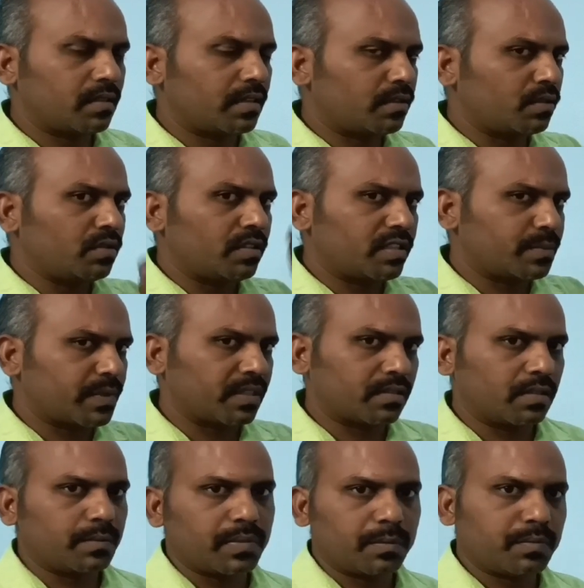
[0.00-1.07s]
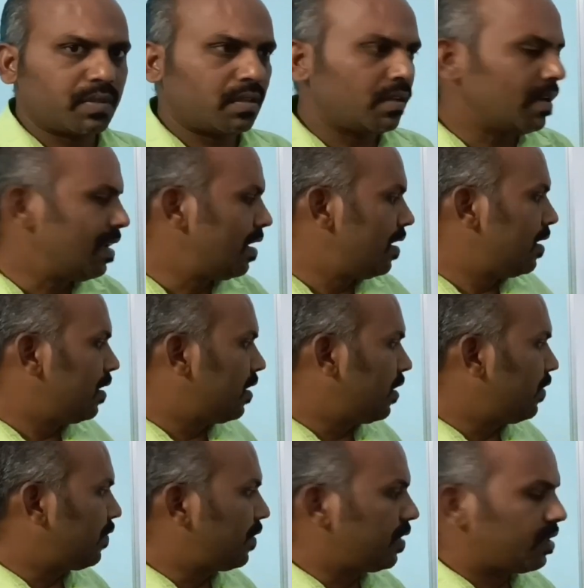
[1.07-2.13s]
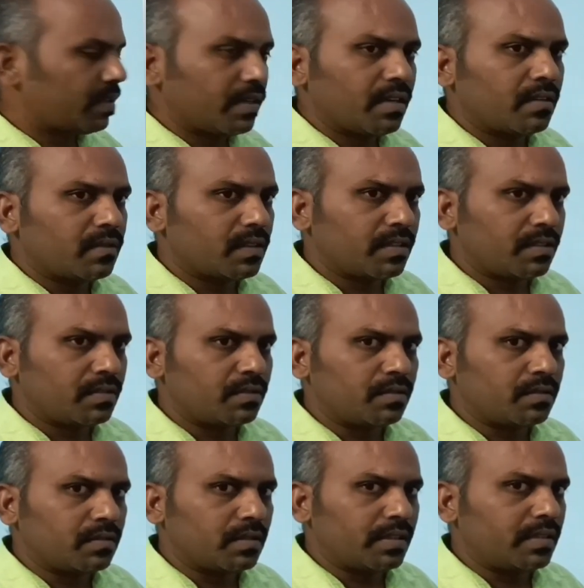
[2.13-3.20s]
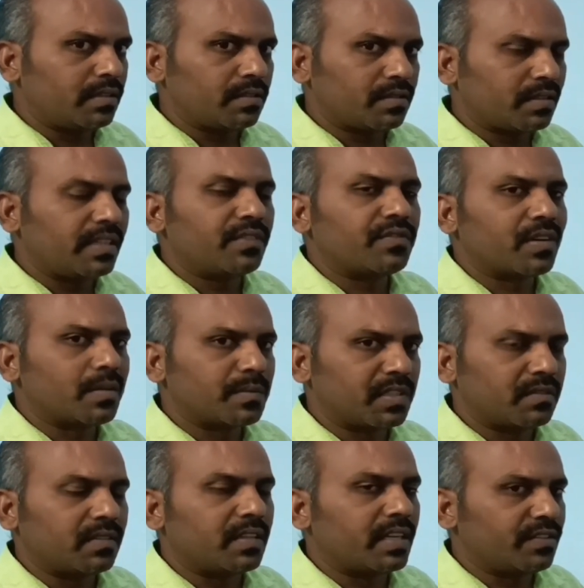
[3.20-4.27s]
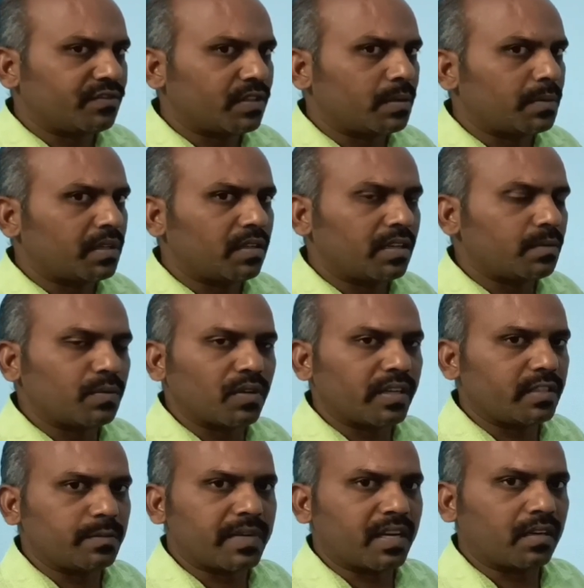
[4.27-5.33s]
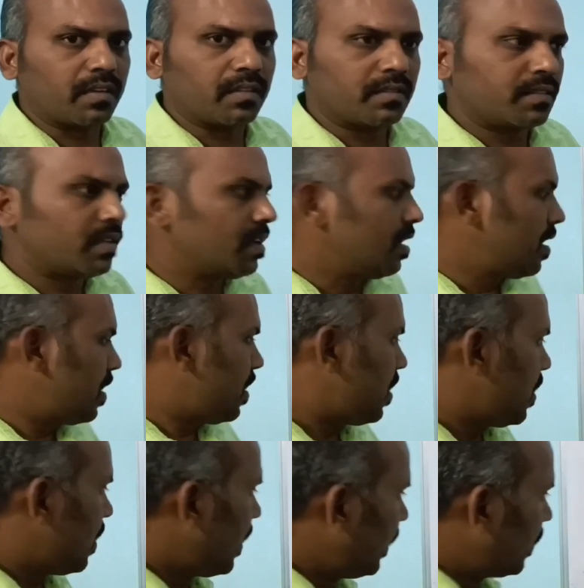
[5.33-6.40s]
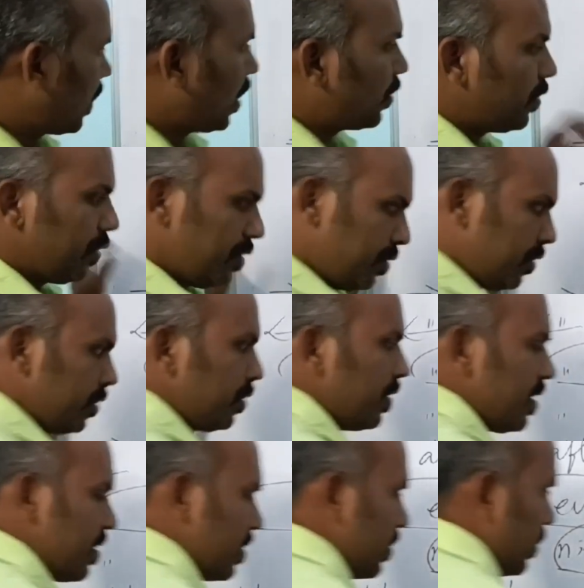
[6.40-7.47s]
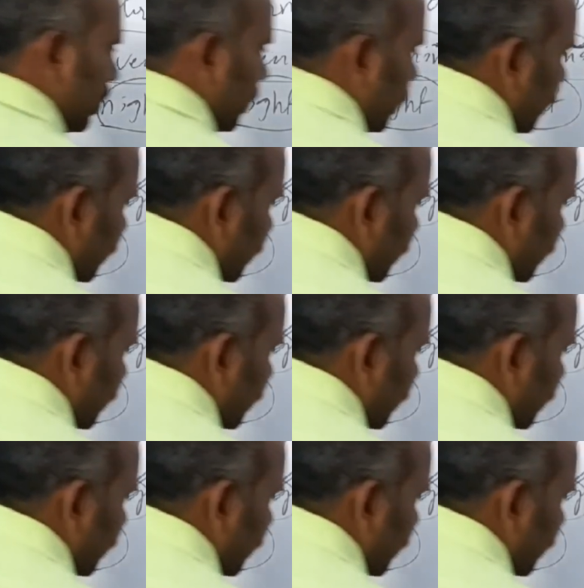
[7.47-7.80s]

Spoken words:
not to the respected people. If we say how are you, it is informal, very informal, not polite manner. And how do you do is a